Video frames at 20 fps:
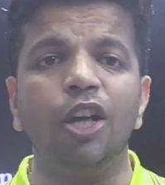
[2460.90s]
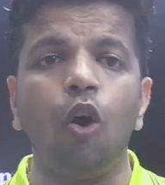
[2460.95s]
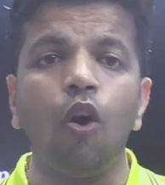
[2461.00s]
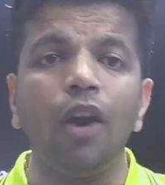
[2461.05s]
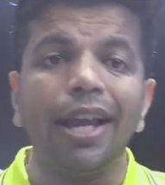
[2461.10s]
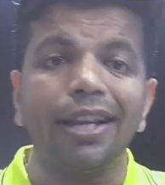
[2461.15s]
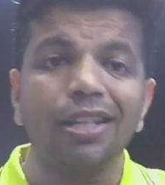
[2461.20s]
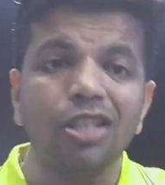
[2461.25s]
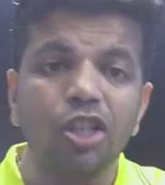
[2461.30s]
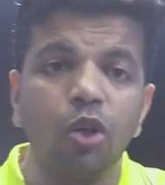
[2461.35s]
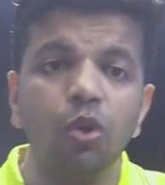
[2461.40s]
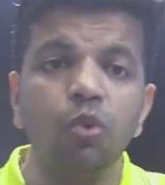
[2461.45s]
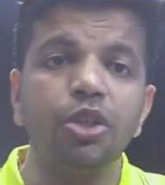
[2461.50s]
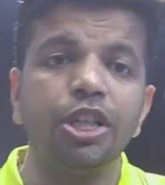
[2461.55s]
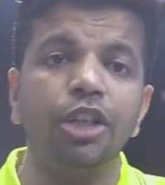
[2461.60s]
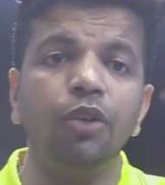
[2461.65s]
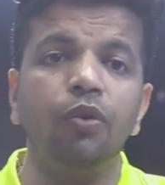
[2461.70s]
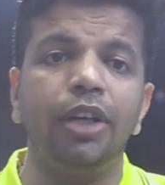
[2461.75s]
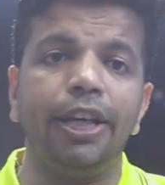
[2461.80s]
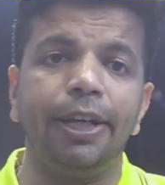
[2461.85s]

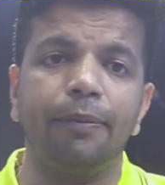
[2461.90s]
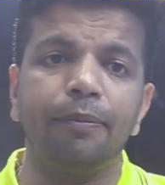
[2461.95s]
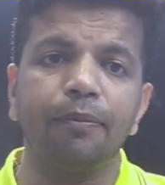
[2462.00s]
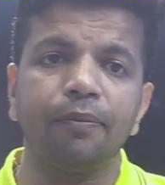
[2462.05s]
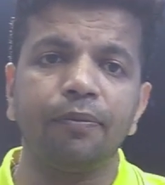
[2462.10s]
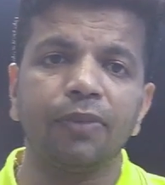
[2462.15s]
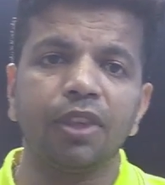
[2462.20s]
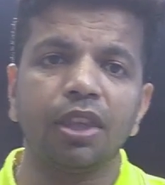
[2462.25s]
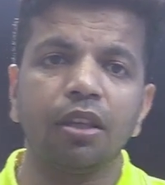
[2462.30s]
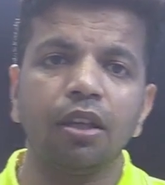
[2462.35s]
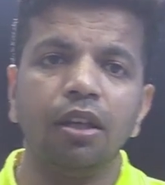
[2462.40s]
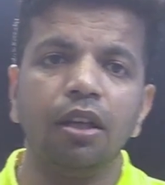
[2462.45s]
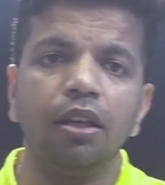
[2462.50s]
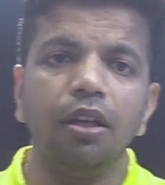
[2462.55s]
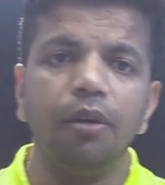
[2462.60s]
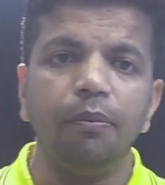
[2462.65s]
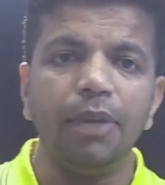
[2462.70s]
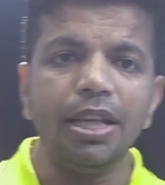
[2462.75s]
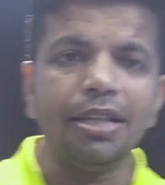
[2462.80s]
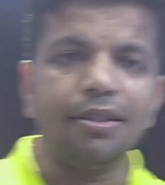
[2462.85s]
exclusively,
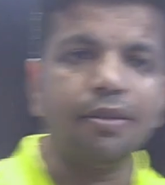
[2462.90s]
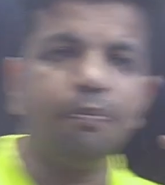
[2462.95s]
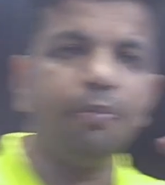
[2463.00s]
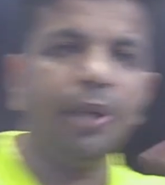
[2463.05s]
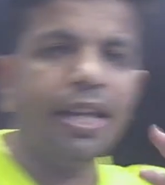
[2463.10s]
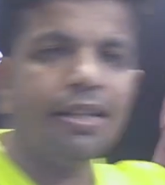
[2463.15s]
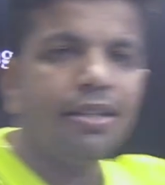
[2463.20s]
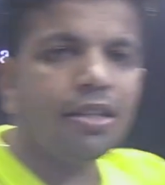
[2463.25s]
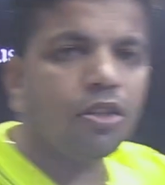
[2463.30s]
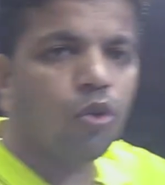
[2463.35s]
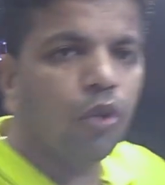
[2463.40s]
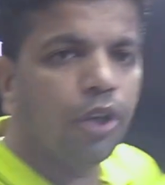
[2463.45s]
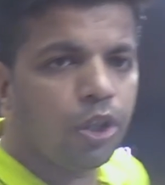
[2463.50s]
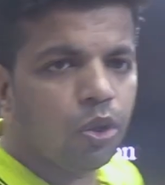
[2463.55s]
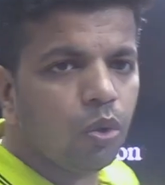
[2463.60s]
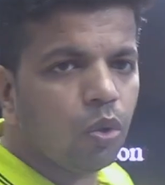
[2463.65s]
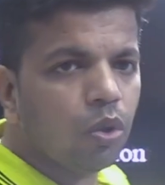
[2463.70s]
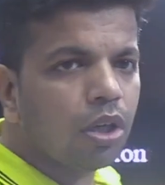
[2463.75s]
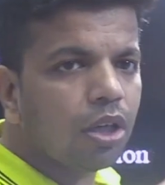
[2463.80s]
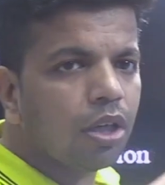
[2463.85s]
means page is going
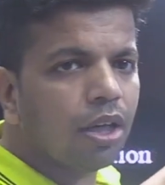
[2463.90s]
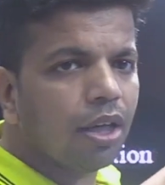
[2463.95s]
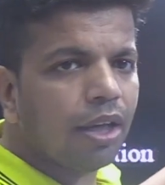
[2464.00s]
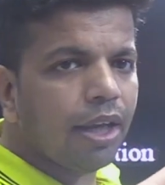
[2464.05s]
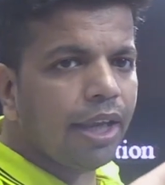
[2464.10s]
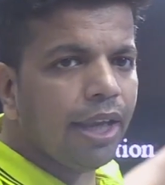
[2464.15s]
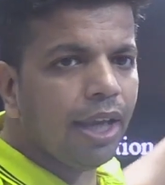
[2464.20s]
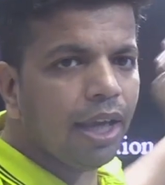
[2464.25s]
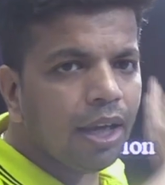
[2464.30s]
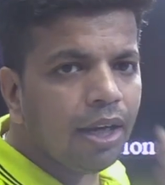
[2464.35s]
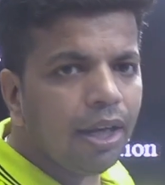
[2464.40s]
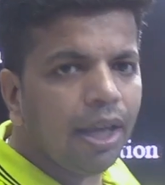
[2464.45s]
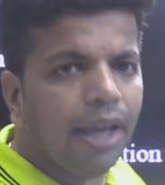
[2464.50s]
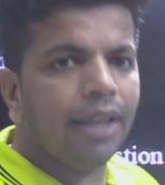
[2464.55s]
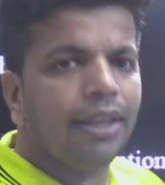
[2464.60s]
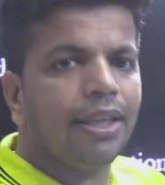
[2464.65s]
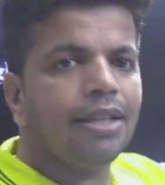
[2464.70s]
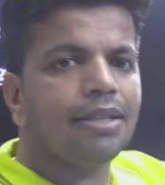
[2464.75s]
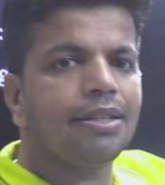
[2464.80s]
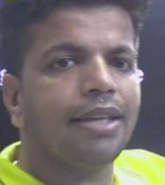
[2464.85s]
to here
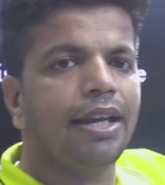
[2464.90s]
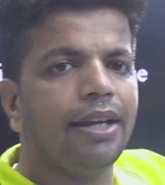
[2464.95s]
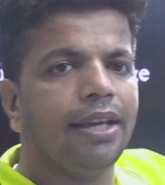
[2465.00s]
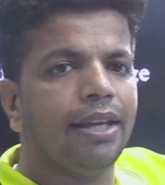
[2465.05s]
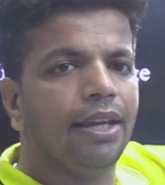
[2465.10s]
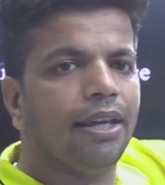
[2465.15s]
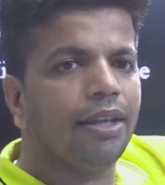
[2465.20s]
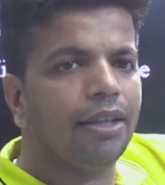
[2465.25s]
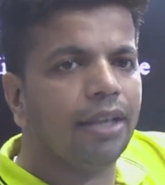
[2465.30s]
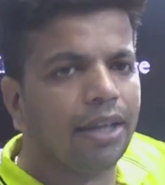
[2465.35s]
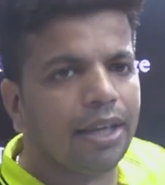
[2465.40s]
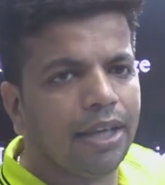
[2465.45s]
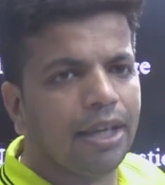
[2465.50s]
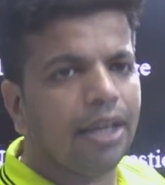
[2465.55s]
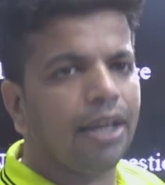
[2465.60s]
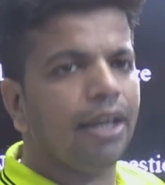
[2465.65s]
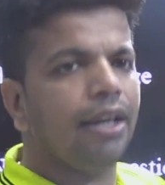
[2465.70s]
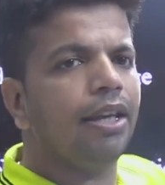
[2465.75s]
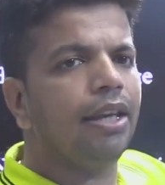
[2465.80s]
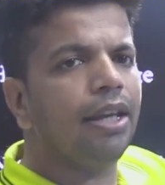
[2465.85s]
and then send here, then here
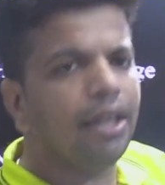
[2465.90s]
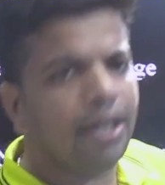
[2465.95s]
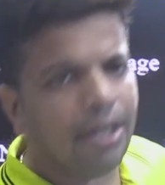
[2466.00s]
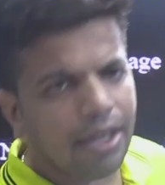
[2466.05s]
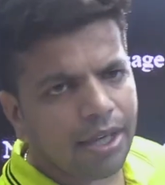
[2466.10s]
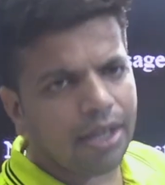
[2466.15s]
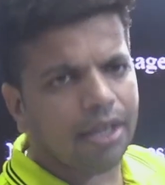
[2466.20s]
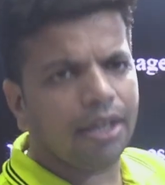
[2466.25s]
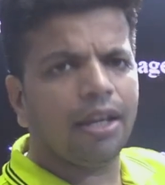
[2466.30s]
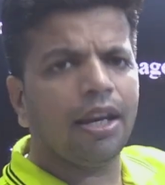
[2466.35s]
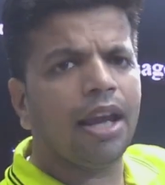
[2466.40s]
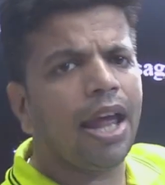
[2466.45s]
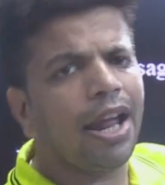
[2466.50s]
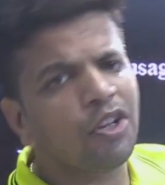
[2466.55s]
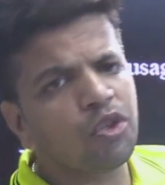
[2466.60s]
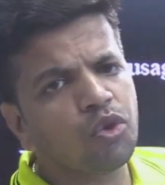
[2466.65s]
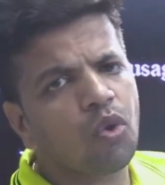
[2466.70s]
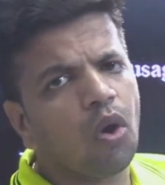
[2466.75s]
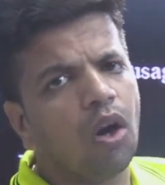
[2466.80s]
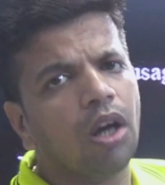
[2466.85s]
and here, here
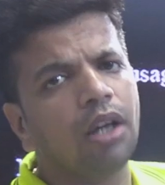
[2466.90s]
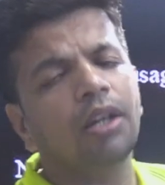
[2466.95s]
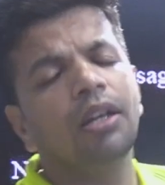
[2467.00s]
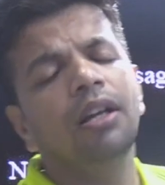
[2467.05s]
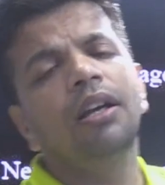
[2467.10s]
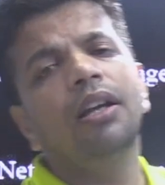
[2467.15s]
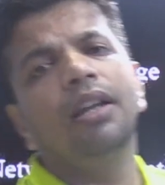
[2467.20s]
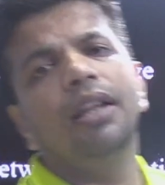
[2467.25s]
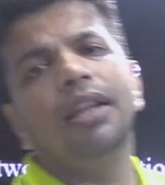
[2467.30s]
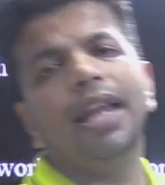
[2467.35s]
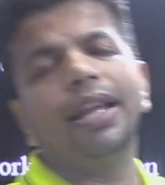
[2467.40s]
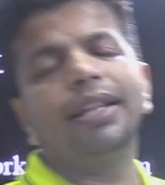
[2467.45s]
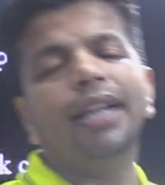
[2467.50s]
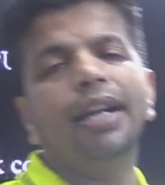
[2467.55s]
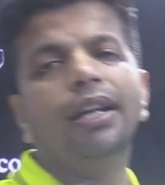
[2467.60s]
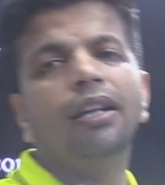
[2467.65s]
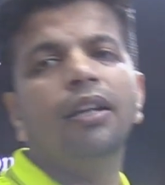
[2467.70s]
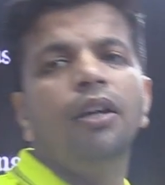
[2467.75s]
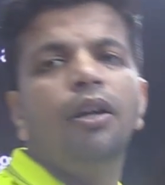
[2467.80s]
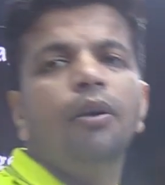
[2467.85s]
and so on, like
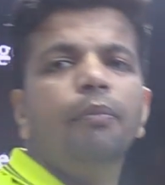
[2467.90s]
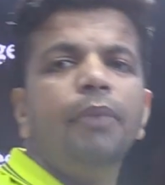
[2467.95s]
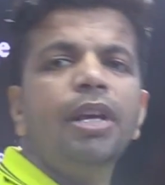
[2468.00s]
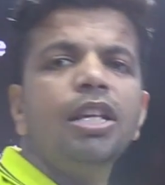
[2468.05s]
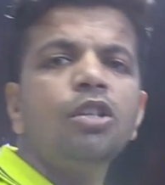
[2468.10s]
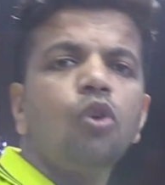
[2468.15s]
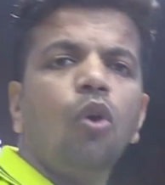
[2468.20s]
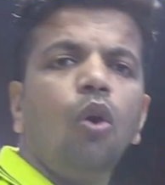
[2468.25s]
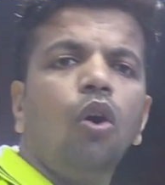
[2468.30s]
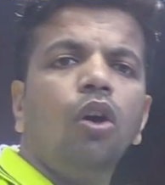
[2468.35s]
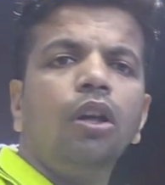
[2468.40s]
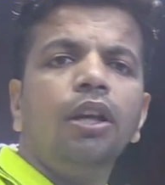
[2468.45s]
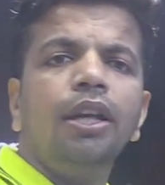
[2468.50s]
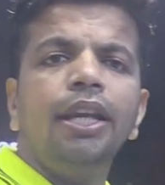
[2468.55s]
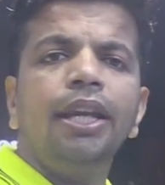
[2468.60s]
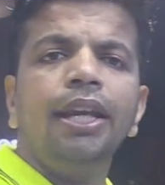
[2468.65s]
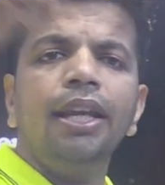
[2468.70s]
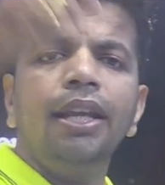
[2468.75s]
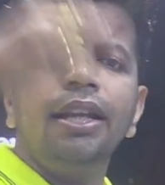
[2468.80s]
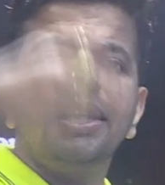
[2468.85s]
that. Means
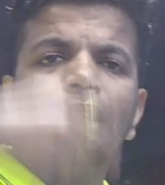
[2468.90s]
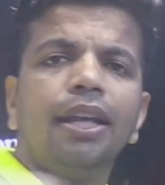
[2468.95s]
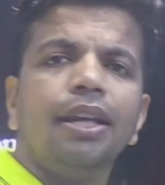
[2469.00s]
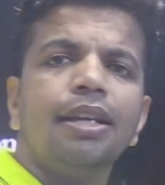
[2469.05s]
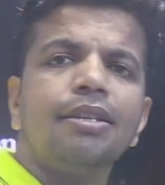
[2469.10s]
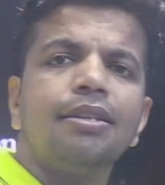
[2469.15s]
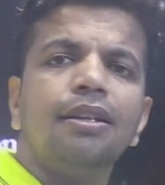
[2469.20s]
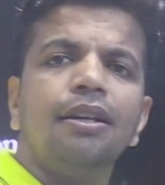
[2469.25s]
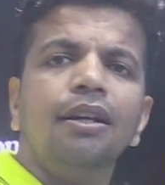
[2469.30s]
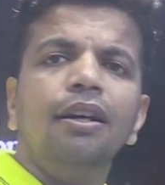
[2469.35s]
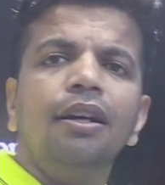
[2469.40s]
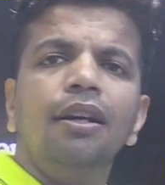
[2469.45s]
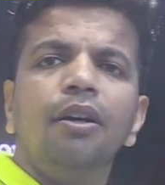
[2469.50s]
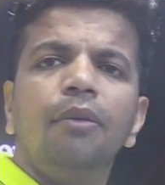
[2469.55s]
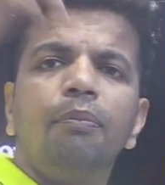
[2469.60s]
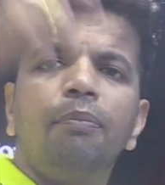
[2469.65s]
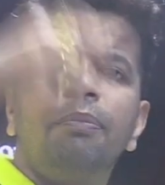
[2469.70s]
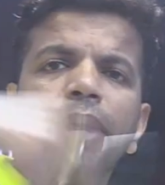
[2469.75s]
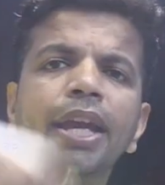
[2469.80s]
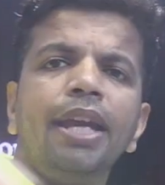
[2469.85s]
only there is a
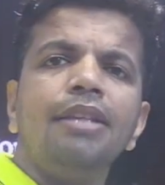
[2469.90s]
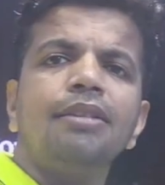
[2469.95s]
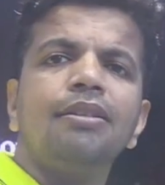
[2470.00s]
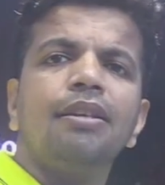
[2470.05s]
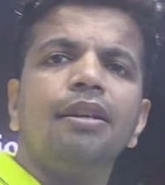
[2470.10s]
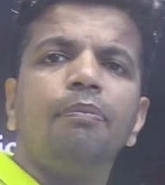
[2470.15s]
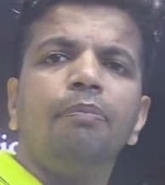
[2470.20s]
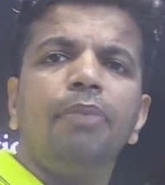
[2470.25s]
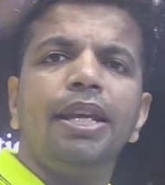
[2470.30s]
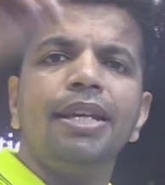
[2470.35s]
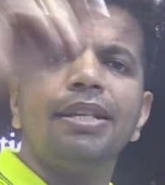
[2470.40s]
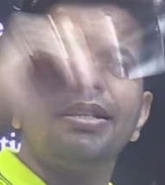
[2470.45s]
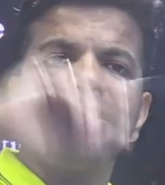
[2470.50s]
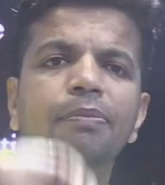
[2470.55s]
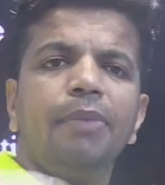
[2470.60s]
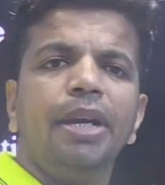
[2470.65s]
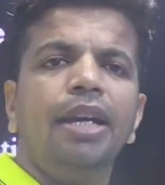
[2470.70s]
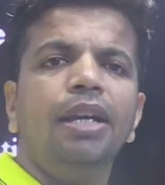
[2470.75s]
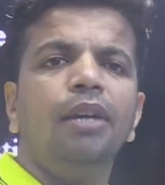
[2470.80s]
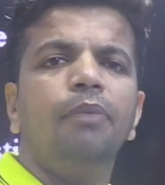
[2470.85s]
page
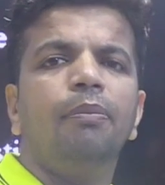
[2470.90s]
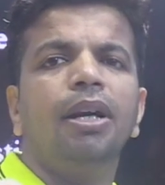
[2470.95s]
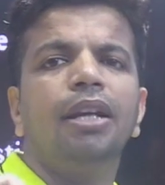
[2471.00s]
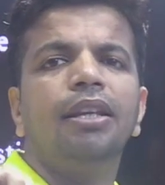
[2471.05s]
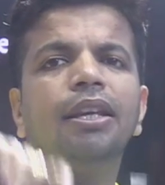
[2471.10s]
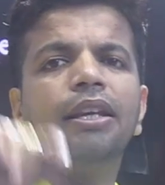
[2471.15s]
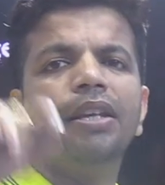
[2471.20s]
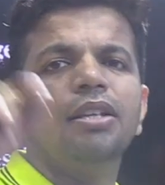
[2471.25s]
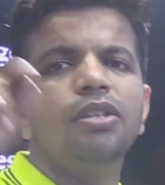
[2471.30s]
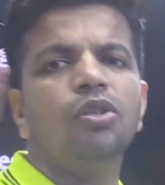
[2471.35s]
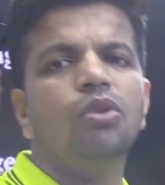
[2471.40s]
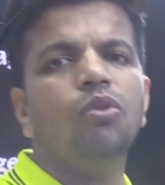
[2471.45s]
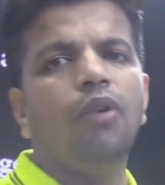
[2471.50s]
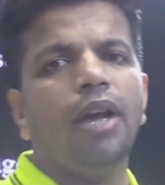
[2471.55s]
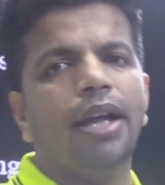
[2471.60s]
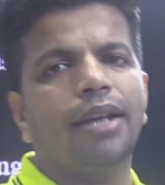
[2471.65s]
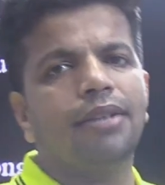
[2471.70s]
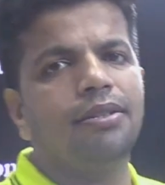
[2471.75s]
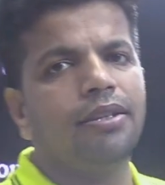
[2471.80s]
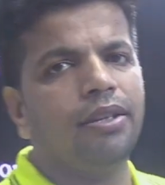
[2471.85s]
replacement, but there is no
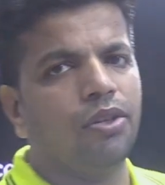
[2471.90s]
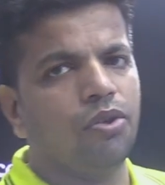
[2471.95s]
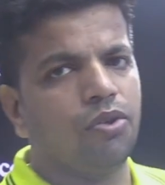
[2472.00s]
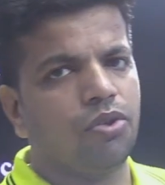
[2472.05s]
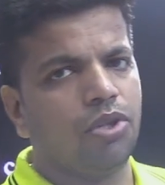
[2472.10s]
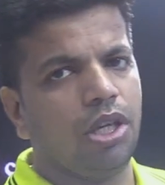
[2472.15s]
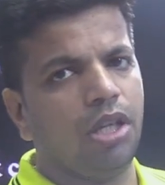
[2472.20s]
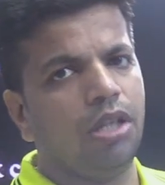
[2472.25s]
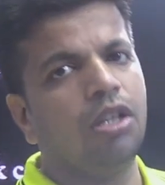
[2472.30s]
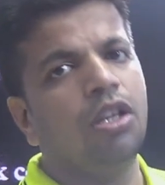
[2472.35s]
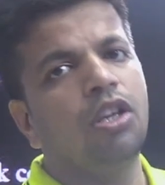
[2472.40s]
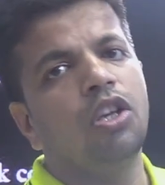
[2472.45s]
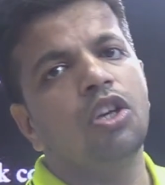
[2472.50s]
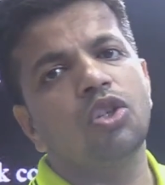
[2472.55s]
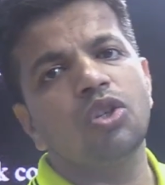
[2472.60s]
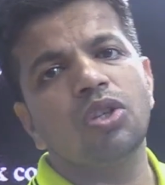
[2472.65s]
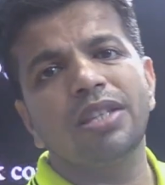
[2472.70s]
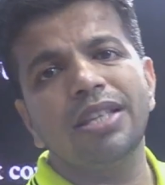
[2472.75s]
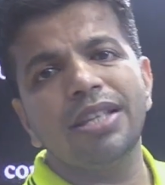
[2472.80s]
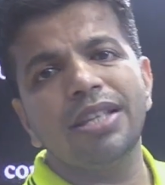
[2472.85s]
execution. So this